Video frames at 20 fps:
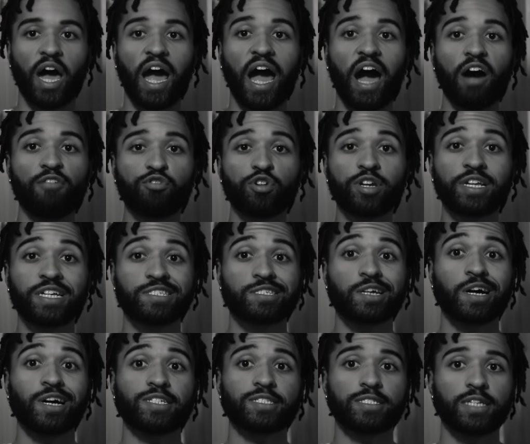Alfred
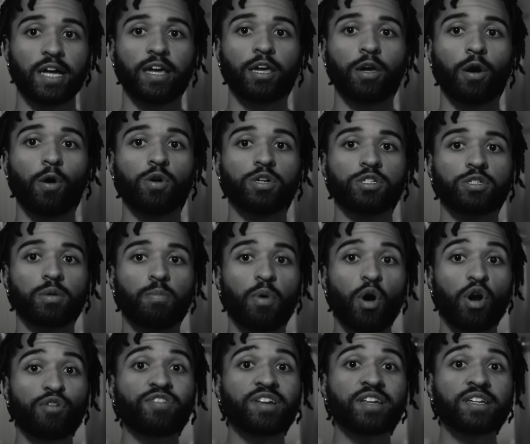Hitchcock's Psycho is a
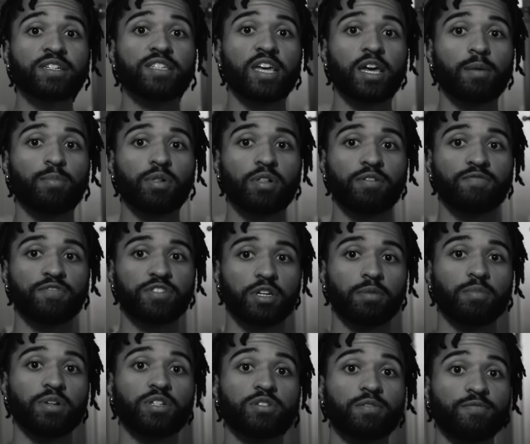perfect example of
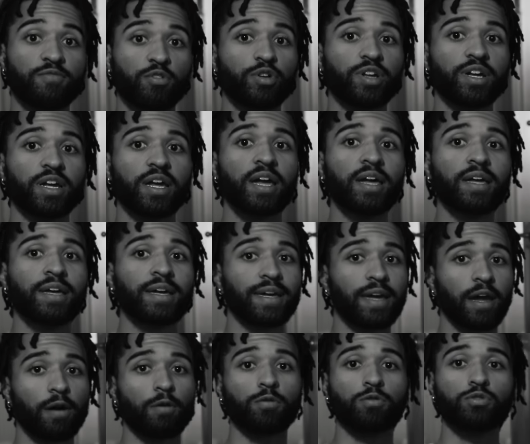cinema subverting
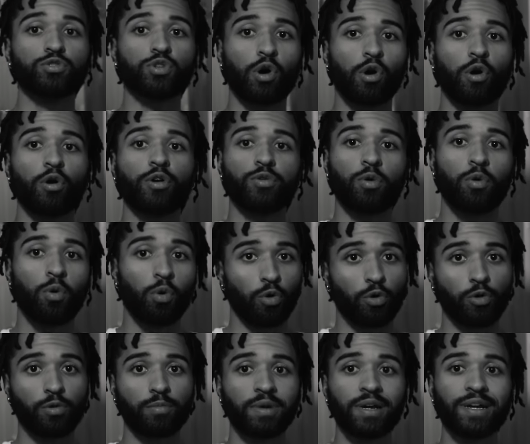Carroll's art
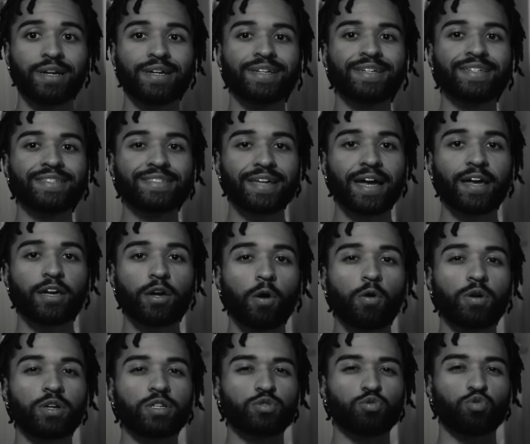horror.
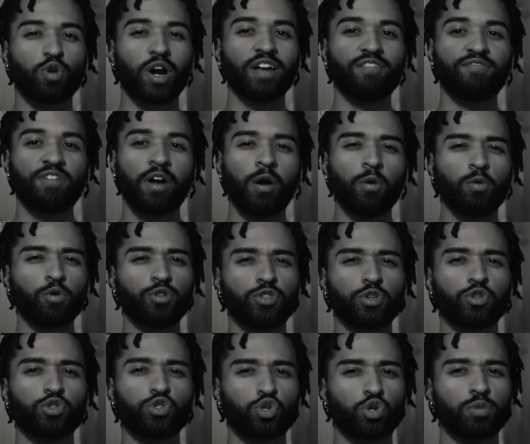Psycho is rife with
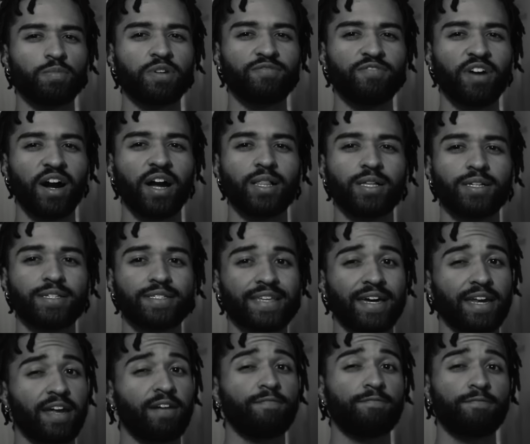disturbing violence
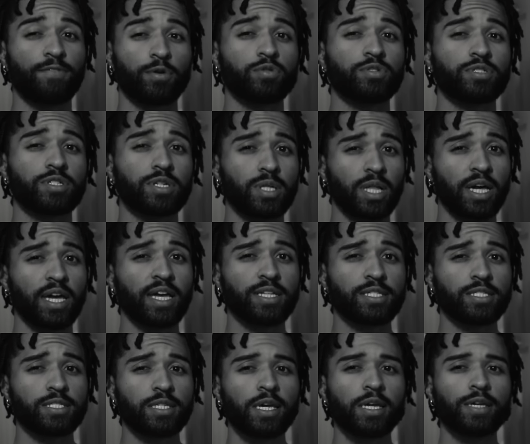that at first
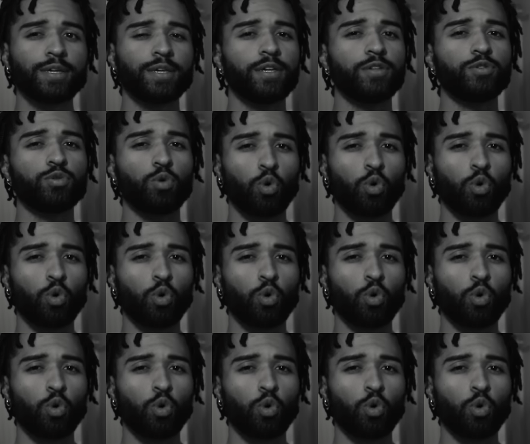glance is